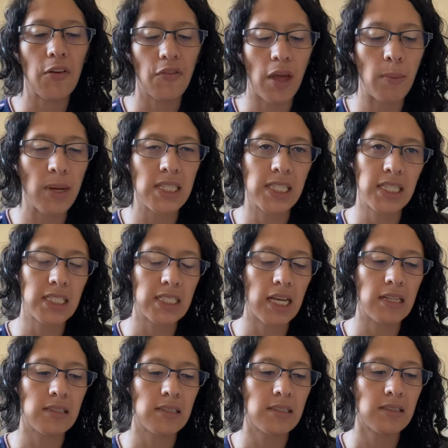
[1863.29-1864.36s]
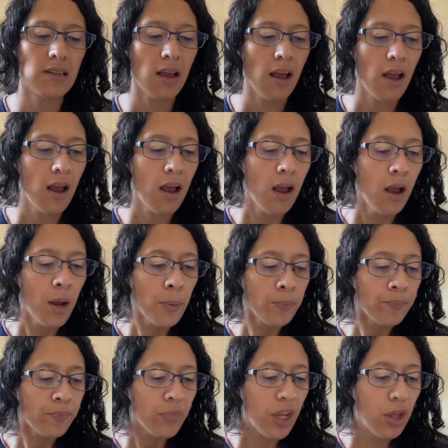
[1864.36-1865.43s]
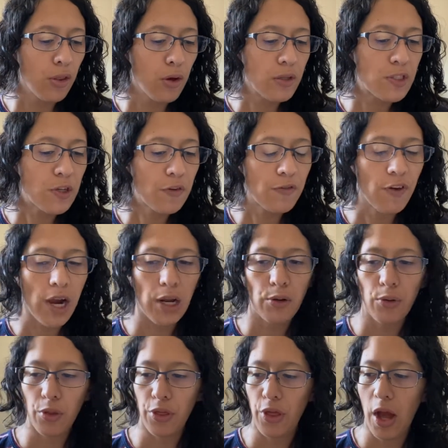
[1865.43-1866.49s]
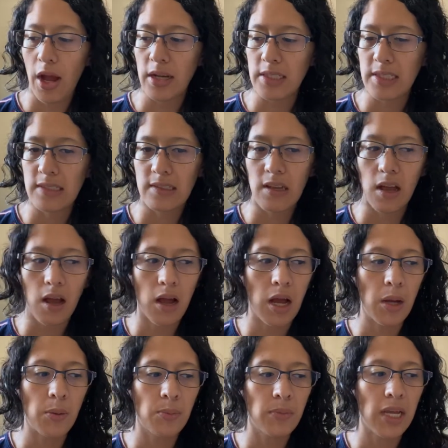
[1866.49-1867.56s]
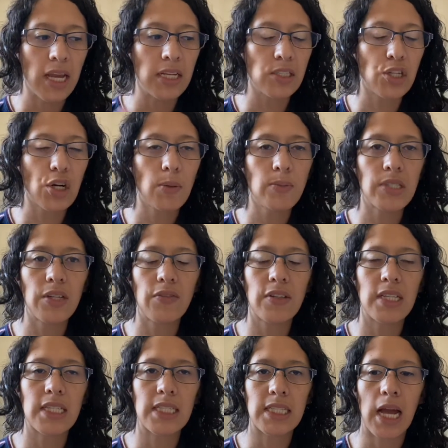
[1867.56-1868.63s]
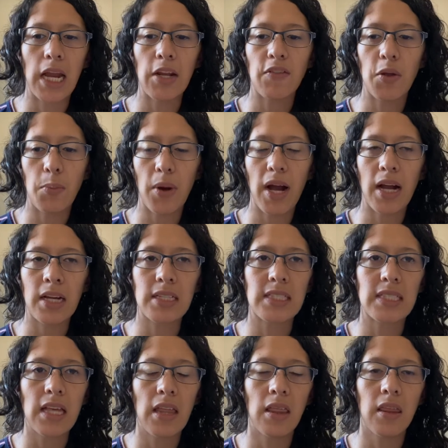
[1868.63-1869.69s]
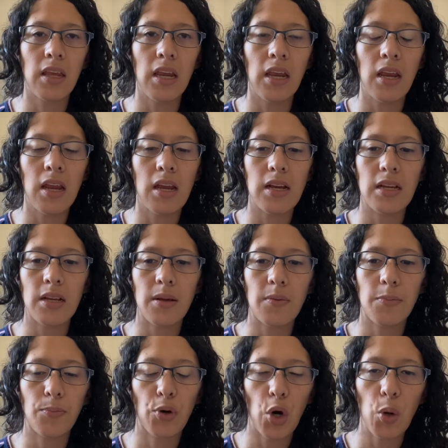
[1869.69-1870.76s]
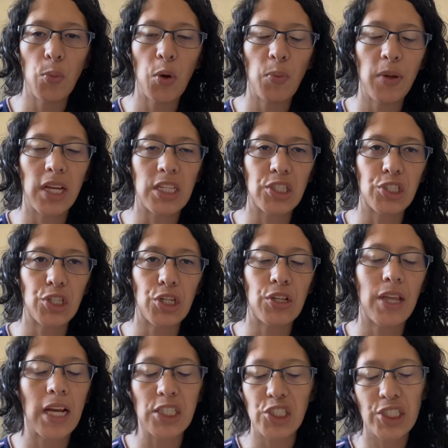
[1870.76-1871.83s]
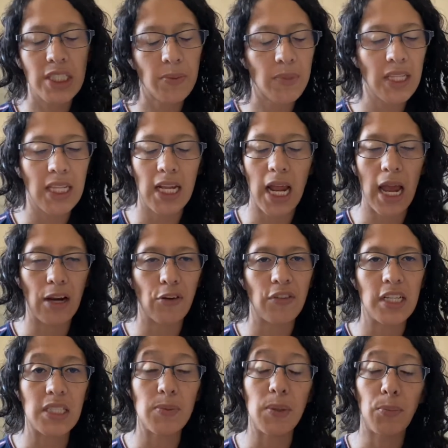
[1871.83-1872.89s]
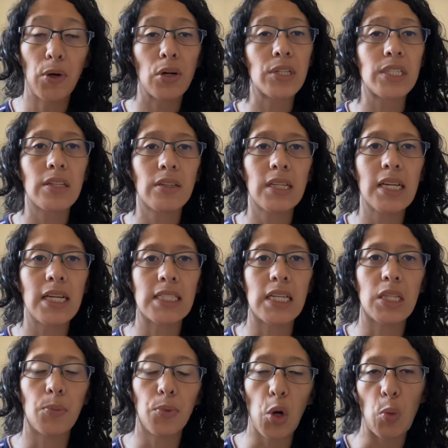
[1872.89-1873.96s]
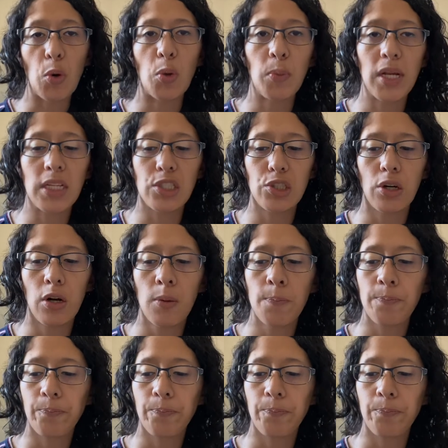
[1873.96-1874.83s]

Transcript: that makes any sense. Those are final thoughts. In terms of the design of the box, the promo picture, that's just something that aggravates me personally, is that the promo picture